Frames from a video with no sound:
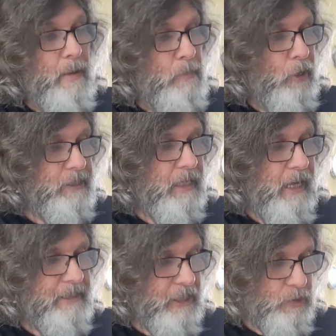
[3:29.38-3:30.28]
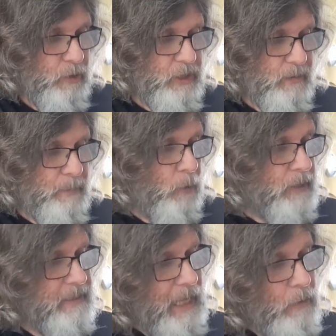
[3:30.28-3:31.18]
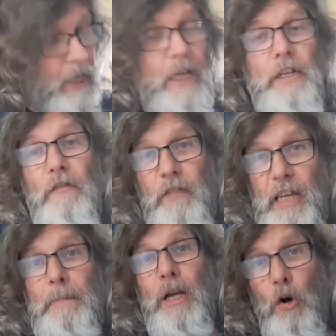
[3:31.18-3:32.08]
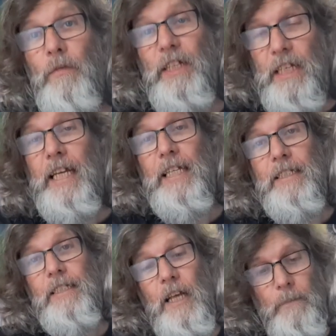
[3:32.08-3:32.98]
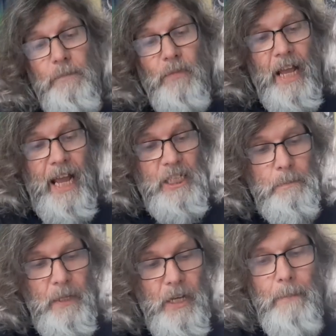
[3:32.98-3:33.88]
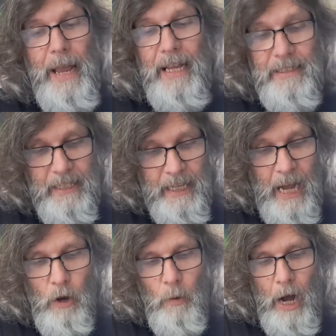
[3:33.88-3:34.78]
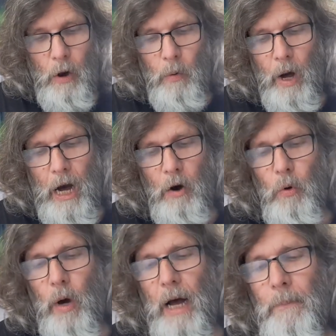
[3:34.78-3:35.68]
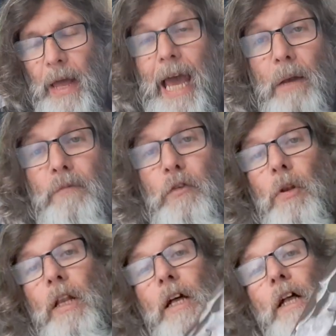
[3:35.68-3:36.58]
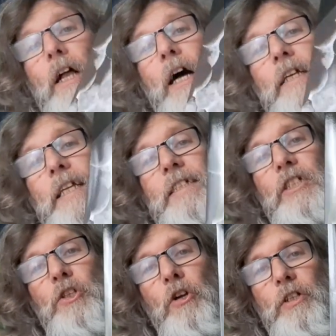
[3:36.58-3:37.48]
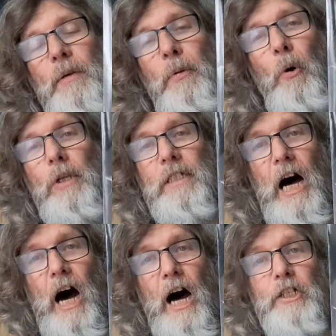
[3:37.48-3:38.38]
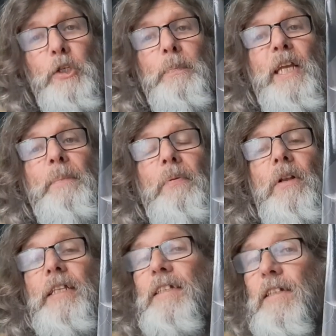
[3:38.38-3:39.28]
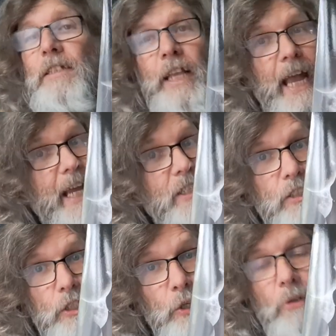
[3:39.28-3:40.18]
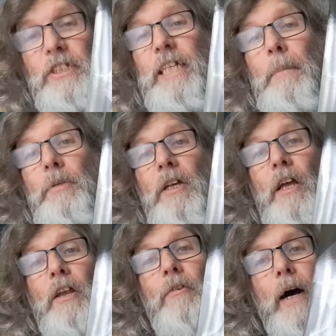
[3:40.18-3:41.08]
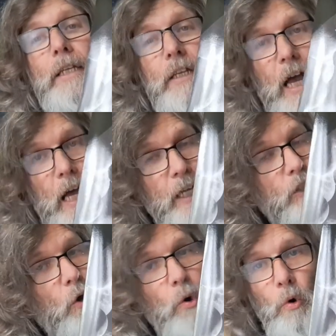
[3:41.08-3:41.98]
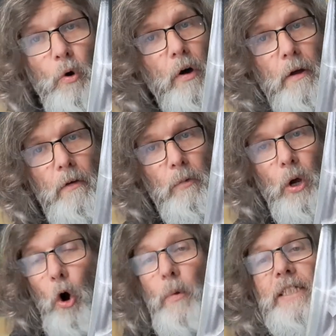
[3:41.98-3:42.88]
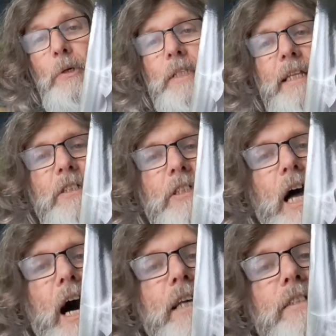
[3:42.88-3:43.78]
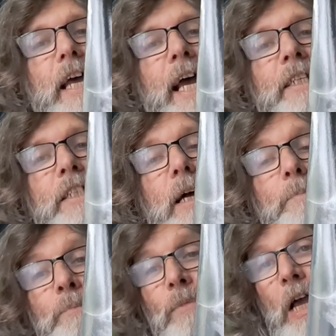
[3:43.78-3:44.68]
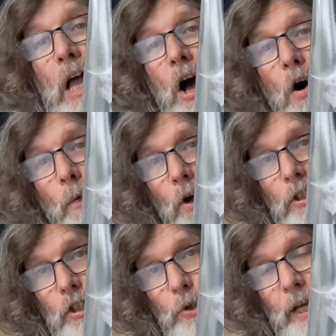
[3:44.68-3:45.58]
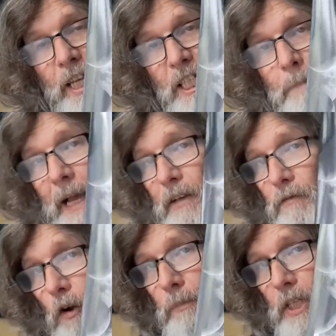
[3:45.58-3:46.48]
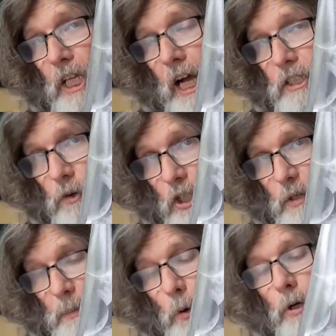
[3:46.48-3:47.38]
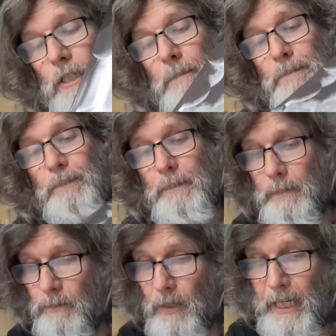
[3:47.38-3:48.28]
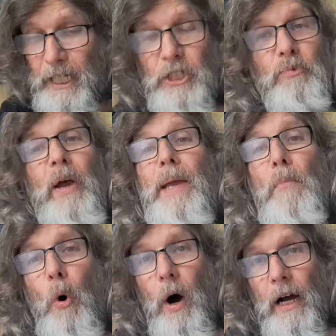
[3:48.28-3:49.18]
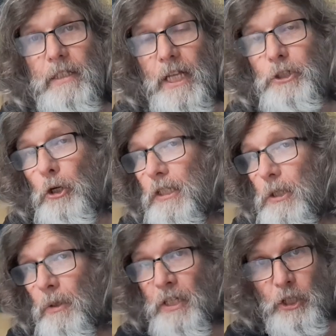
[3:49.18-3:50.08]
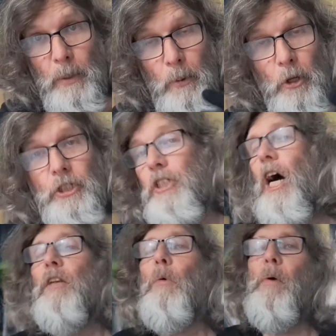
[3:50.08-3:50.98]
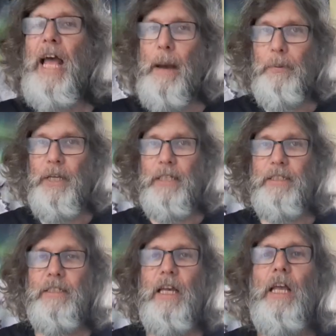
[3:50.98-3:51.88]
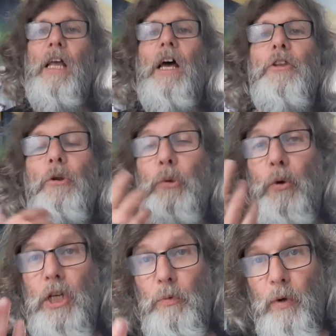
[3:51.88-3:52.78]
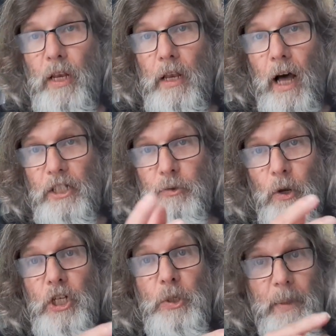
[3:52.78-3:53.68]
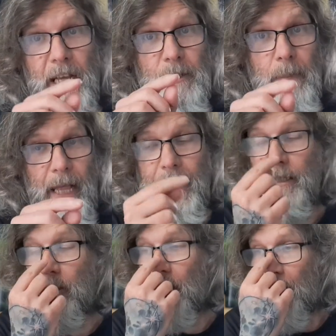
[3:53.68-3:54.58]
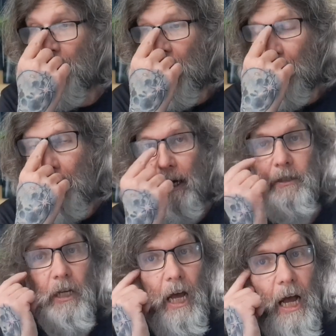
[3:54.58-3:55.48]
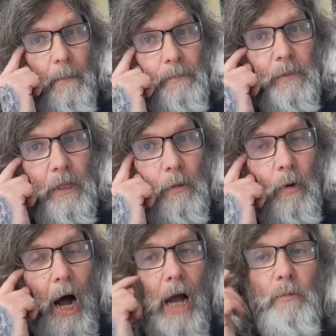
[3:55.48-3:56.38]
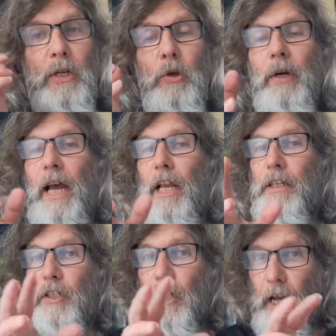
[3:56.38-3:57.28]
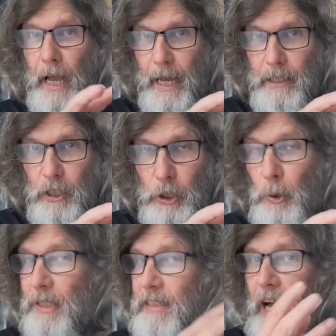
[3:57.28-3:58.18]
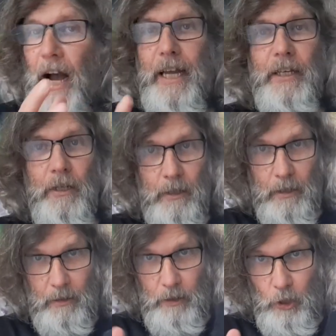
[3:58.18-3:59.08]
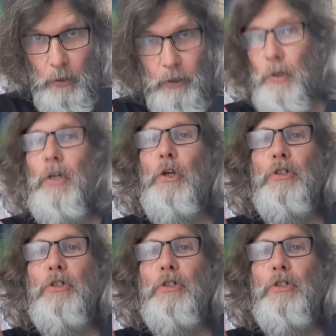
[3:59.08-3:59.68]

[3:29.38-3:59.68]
personalized astrology reports. Now, the feedback over the years has been amazing how, how, how um, helpful these astrology reports are to people. This is an ancient concept, right? Uh, so we always looked at the stars and um, what you can expect from the astrology report is way more than just looking at your birth chart. What will happen is not only will astrology be explained, but um, I will look at at your sign, your your your